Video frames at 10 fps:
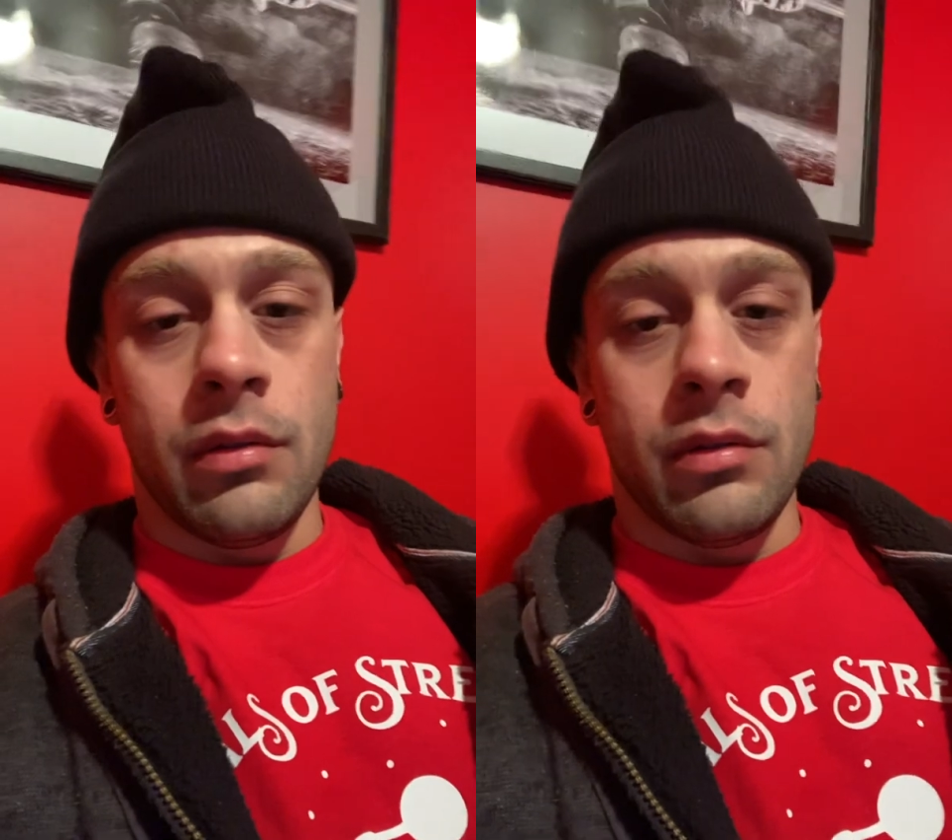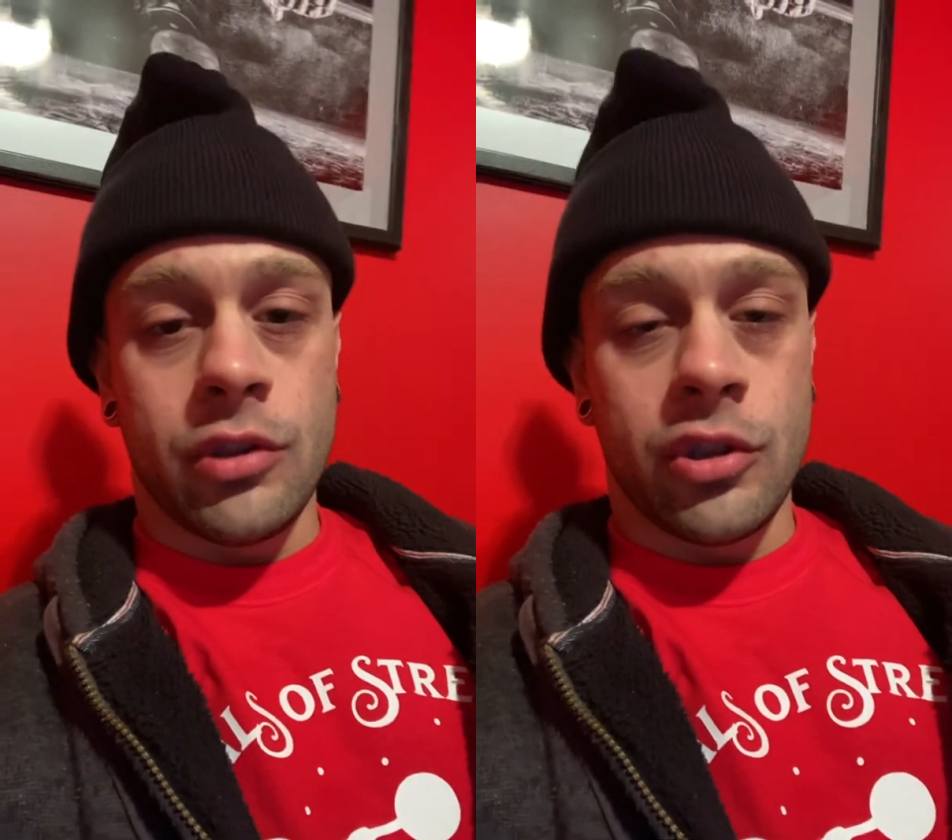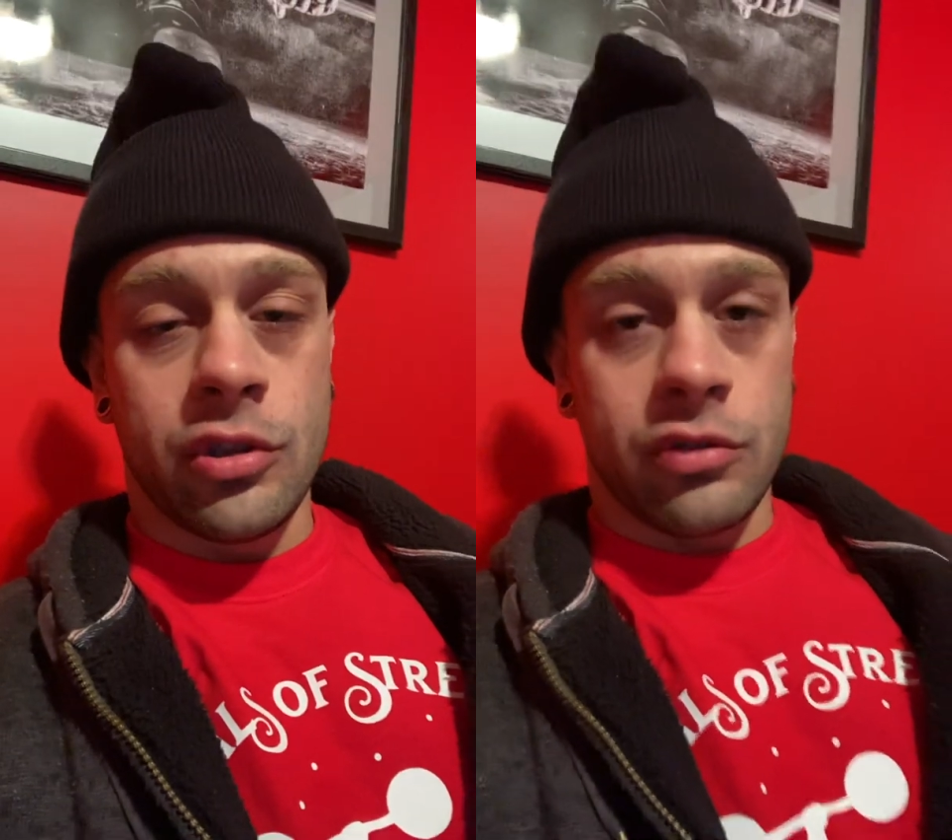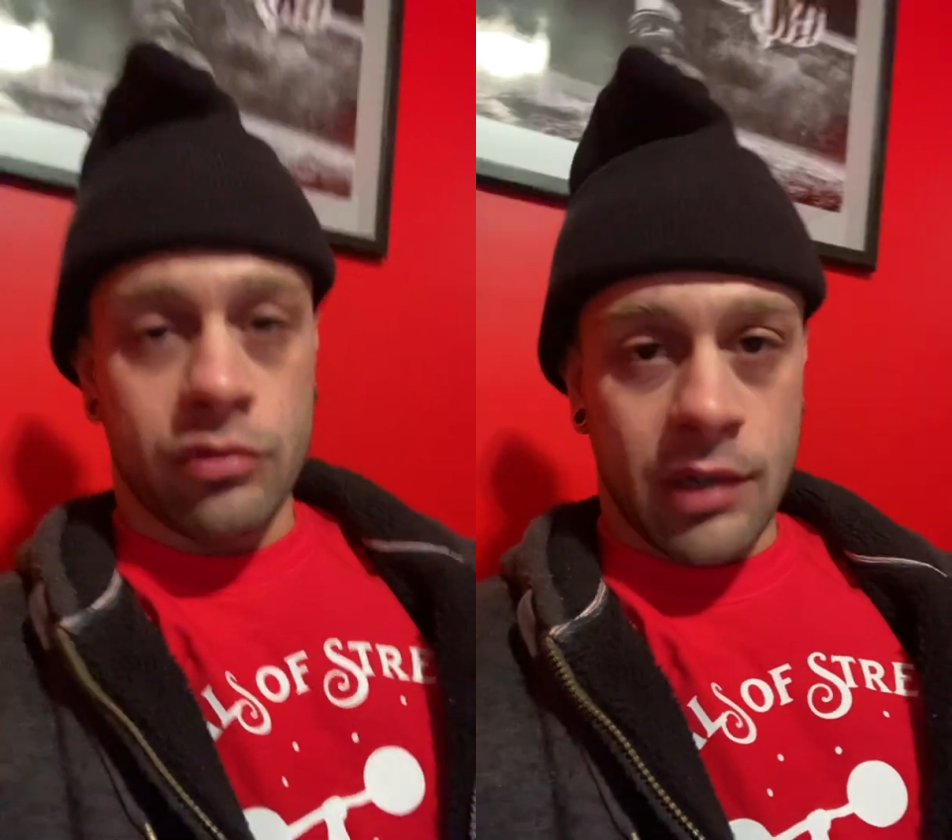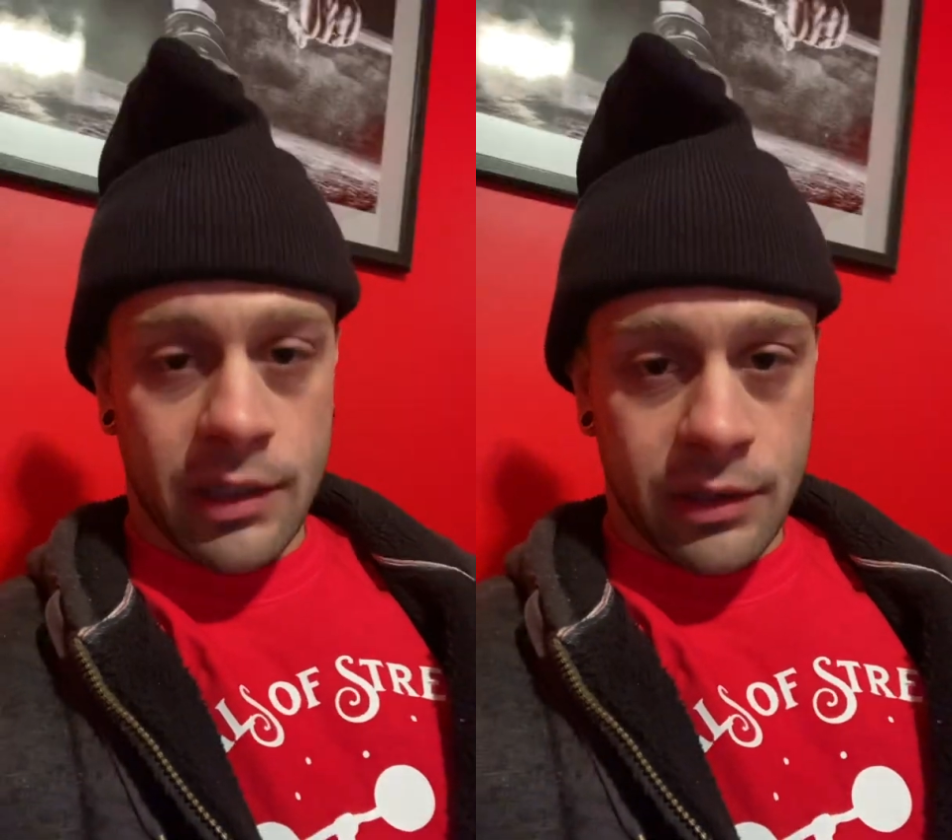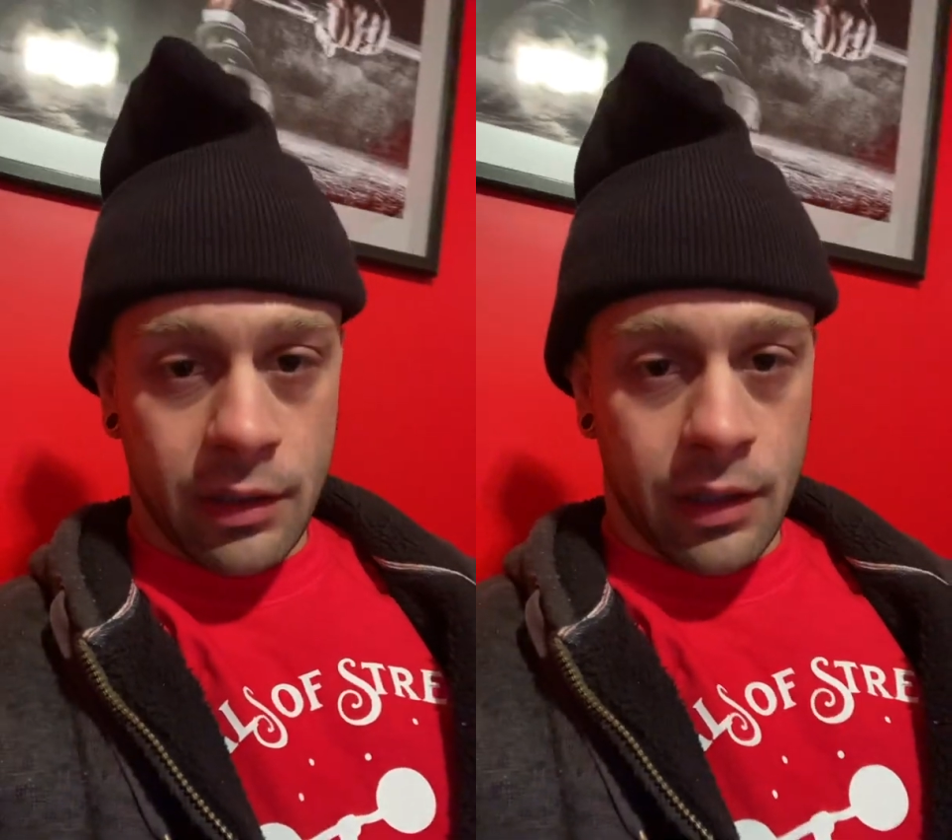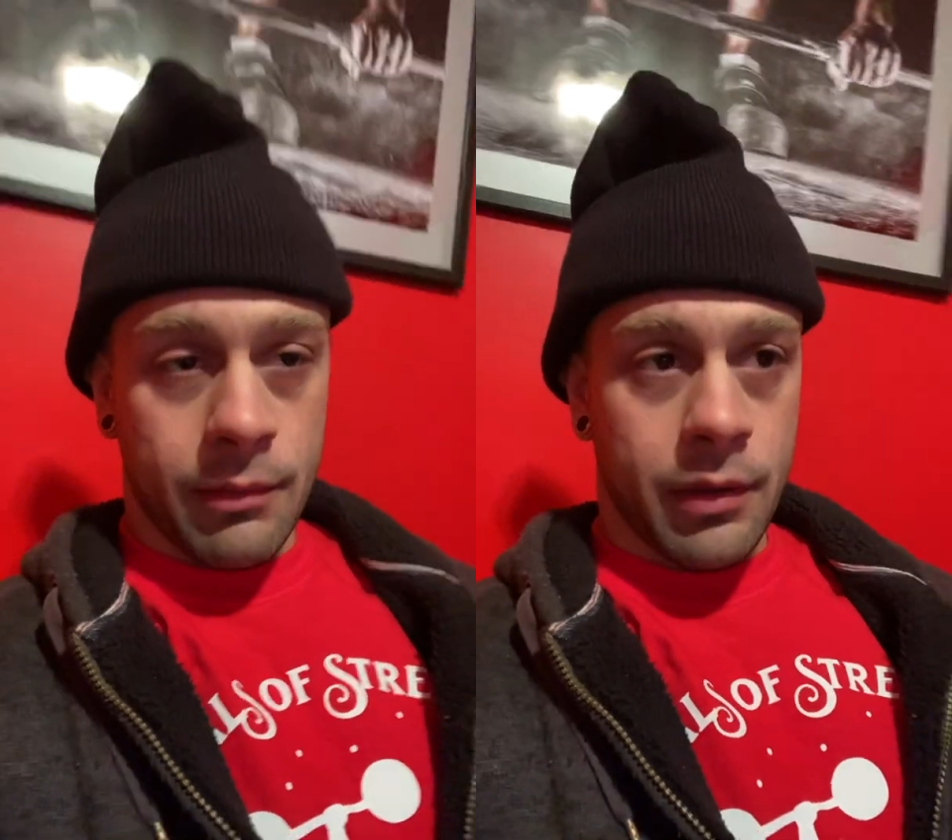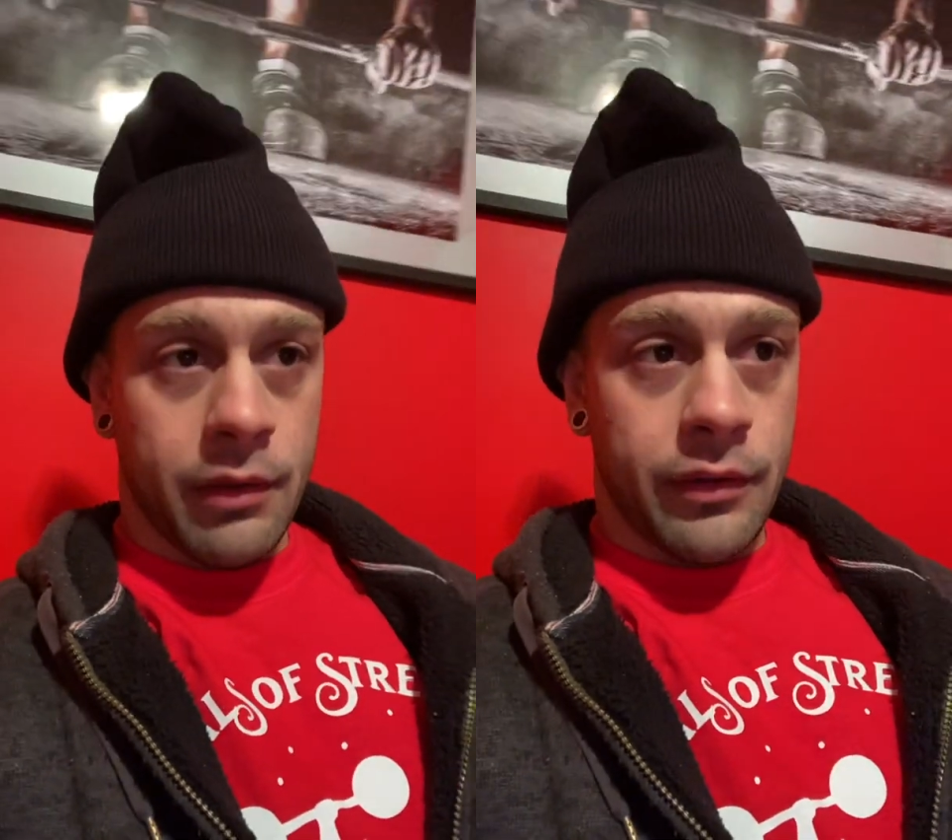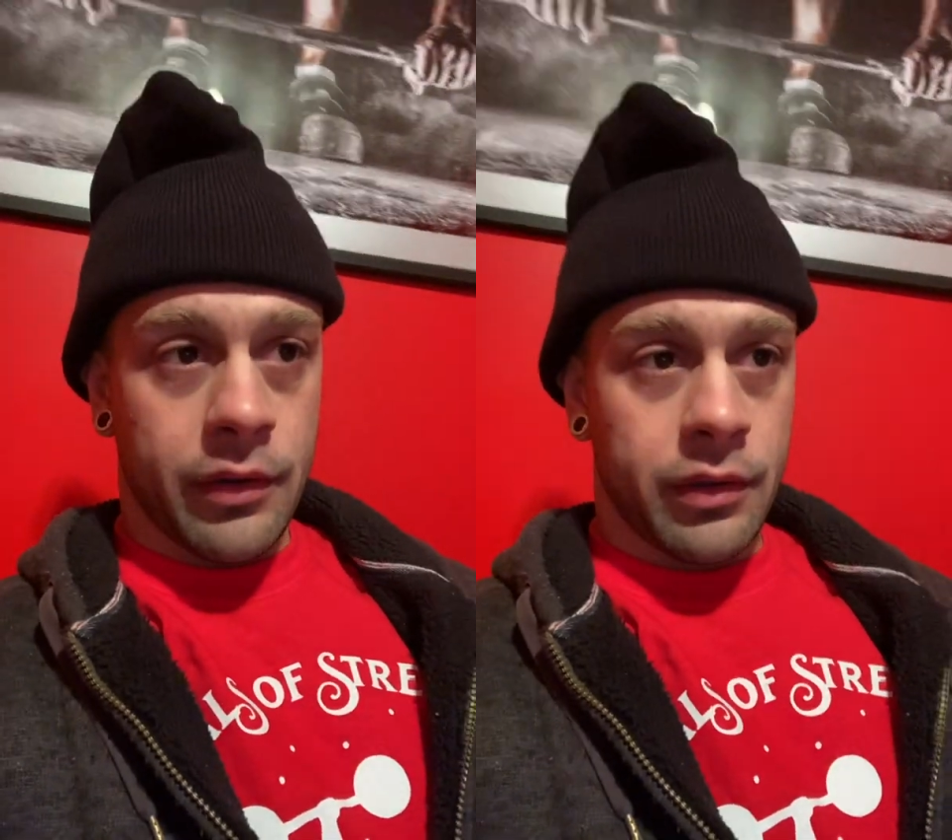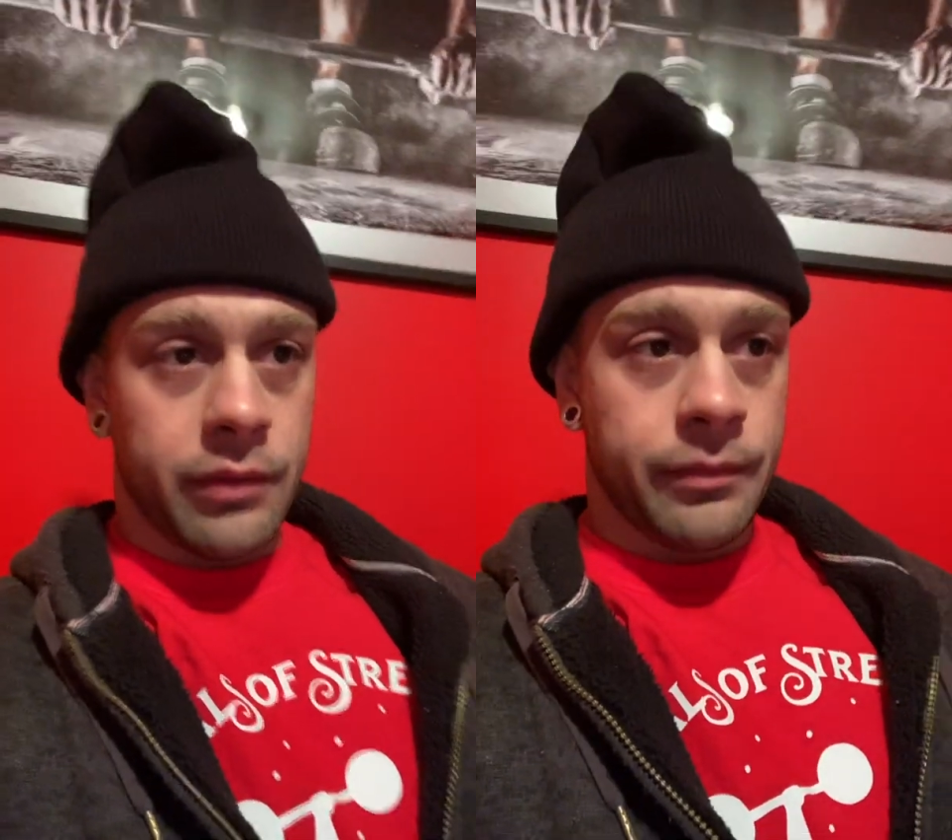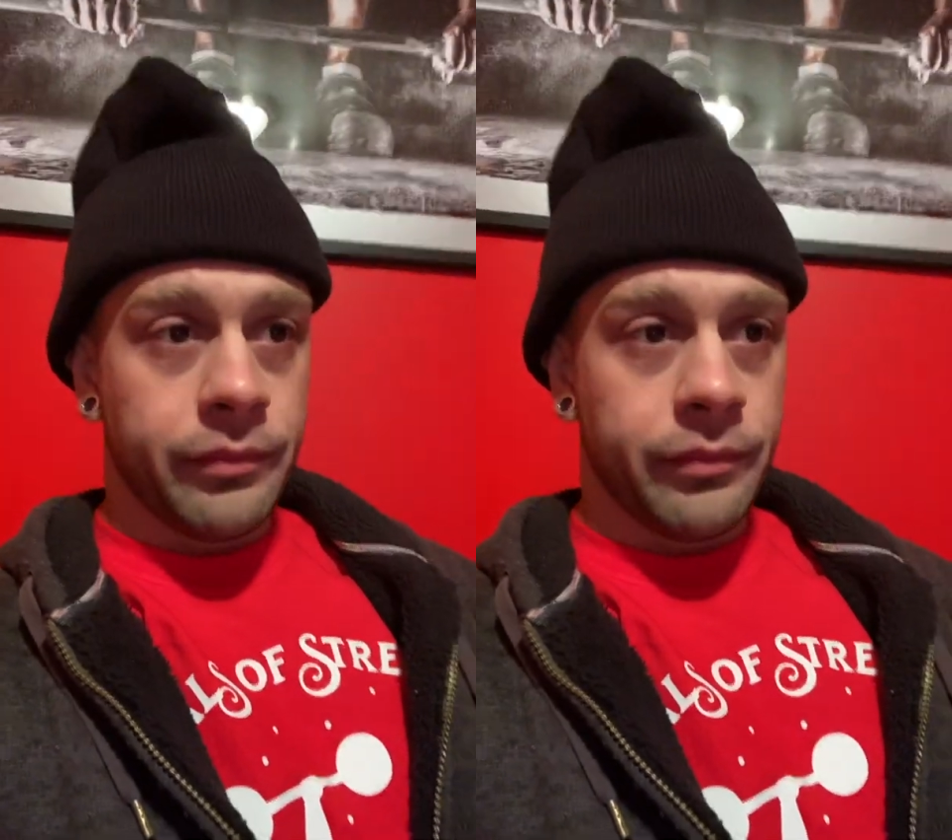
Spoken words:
stressing like a motherfucker,